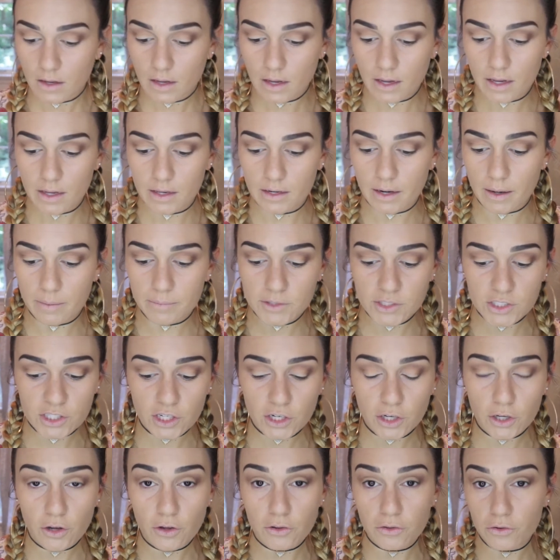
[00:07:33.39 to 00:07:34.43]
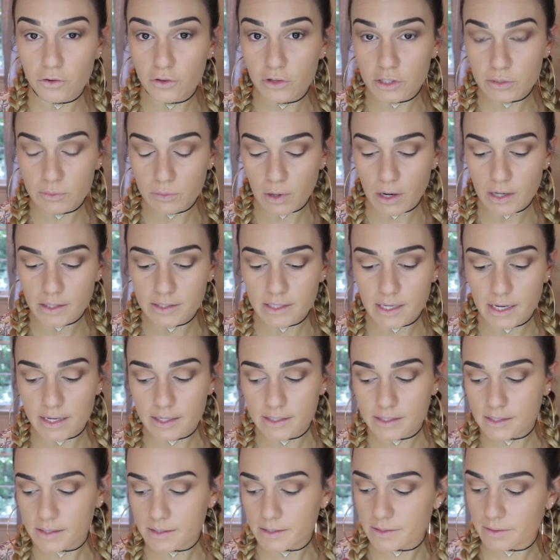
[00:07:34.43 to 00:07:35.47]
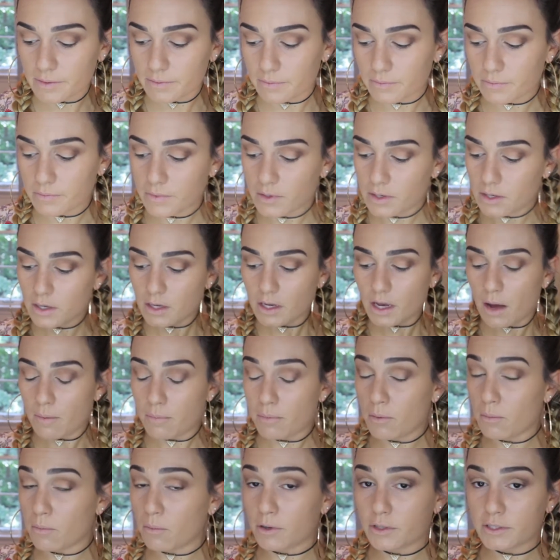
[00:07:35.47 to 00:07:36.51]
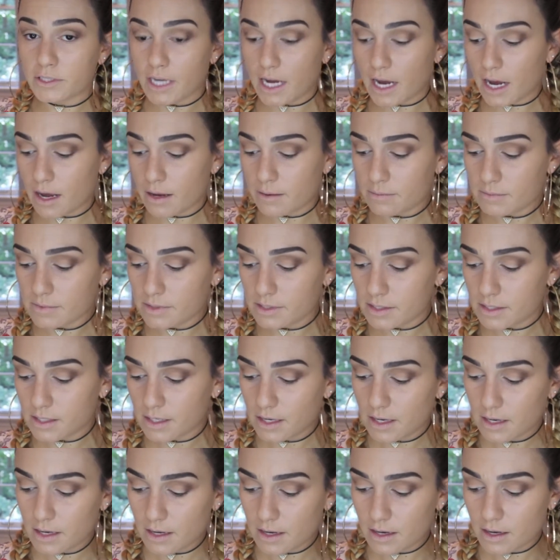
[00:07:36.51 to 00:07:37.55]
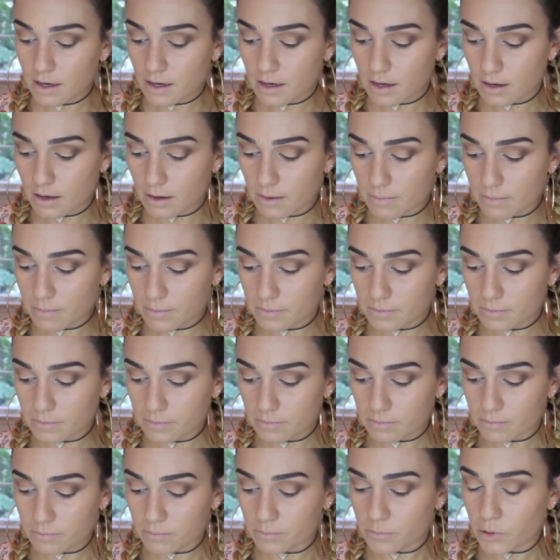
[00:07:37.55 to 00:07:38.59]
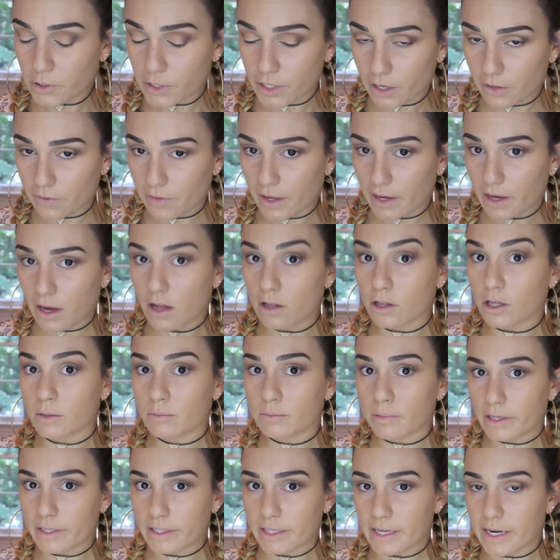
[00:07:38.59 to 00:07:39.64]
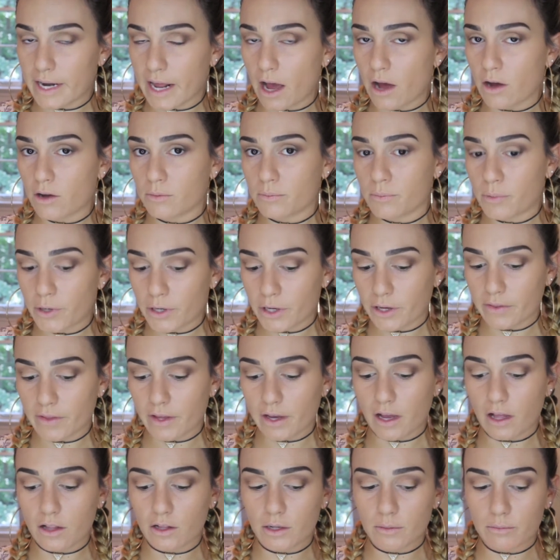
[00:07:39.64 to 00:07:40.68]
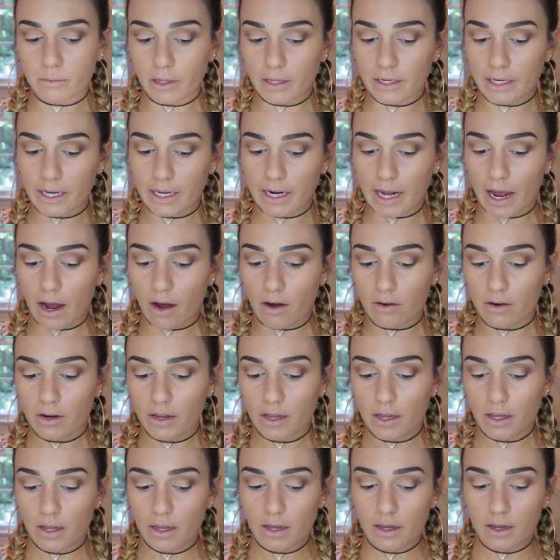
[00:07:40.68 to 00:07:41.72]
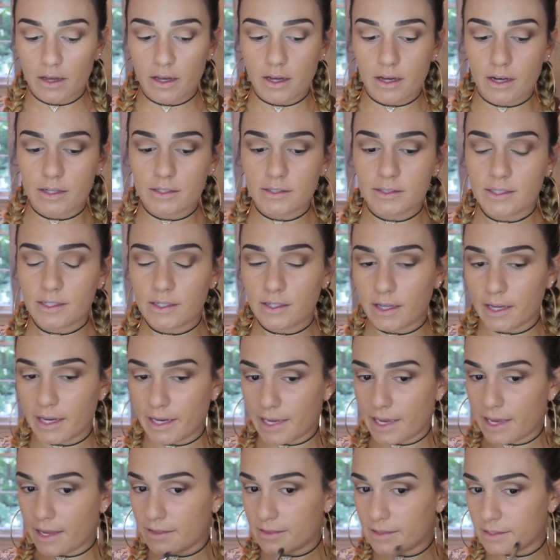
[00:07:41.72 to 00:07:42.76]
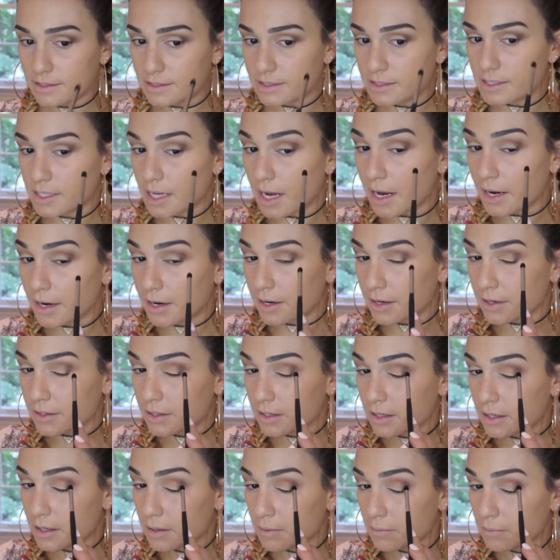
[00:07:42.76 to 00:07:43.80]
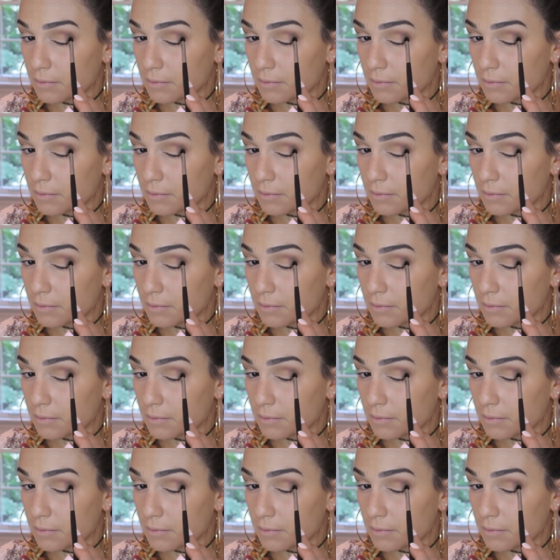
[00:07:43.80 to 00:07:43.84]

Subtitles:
And I'm just going to go through this process a couple more times, putting on that color, blending it out, putting on that color, blending it out, until I get the desired